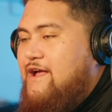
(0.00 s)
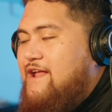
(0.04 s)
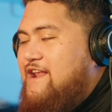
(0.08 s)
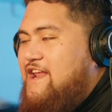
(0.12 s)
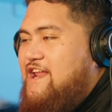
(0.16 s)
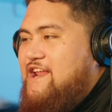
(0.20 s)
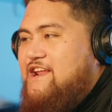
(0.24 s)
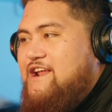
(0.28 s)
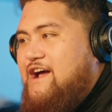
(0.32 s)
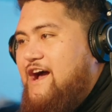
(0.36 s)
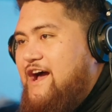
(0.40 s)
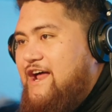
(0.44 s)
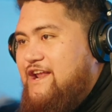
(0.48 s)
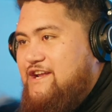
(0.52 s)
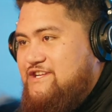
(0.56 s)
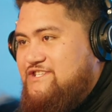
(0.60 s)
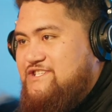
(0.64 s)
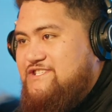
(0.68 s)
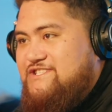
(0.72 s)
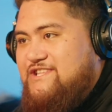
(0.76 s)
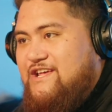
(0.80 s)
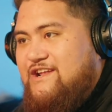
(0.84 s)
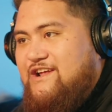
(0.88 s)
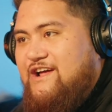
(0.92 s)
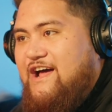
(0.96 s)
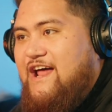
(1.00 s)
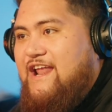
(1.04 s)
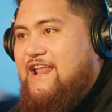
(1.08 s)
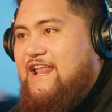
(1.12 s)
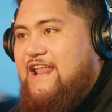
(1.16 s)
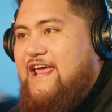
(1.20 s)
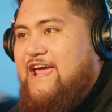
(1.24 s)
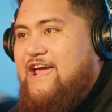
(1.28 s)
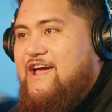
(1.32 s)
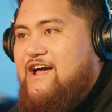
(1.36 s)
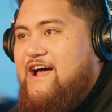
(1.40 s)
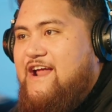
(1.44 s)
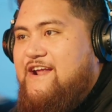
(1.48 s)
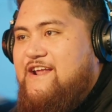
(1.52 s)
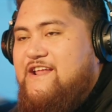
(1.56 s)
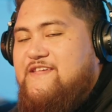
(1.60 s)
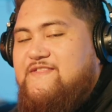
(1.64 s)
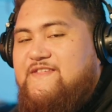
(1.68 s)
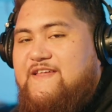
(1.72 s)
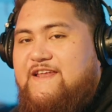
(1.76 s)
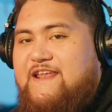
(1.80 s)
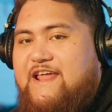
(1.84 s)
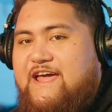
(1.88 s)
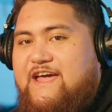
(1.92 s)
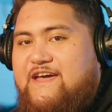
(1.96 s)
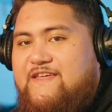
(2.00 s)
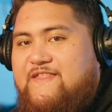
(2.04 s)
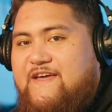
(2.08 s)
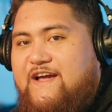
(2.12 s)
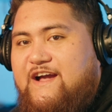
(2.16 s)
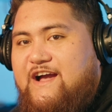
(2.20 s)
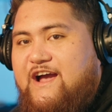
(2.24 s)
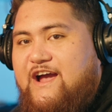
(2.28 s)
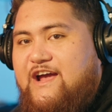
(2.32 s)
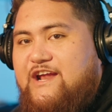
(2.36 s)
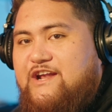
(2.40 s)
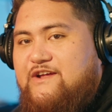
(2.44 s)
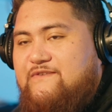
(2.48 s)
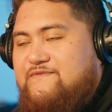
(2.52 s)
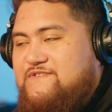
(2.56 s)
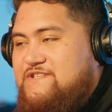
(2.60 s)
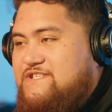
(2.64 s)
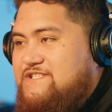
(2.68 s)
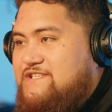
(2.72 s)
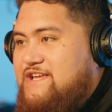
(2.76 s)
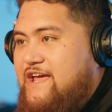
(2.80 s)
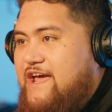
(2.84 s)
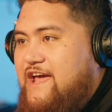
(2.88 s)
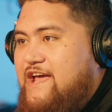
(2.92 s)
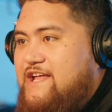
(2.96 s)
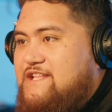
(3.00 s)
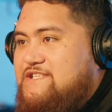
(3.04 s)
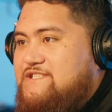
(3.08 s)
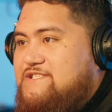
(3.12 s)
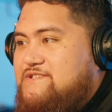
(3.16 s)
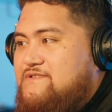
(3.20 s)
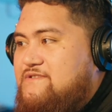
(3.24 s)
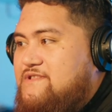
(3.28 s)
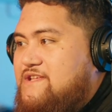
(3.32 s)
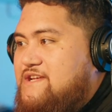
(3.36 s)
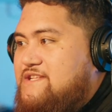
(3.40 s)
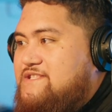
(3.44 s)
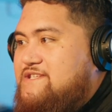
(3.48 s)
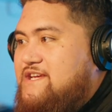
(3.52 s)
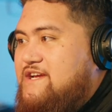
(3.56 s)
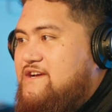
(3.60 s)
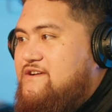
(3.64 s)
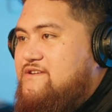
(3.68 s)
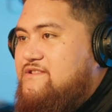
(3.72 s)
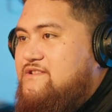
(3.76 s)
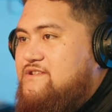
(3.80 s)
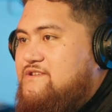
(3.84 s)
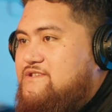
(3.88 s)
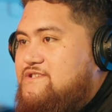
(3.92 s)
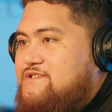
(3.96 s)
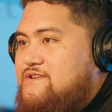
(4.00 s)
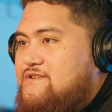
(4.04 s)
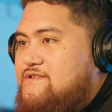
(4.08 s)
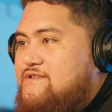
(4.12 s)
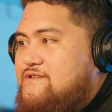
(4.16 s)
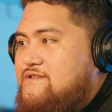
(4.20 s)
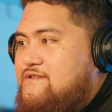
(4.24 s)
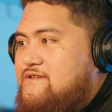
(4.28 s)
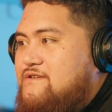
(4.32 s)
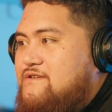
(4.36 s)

And then just another layer that kind of just adds to the attack of the song.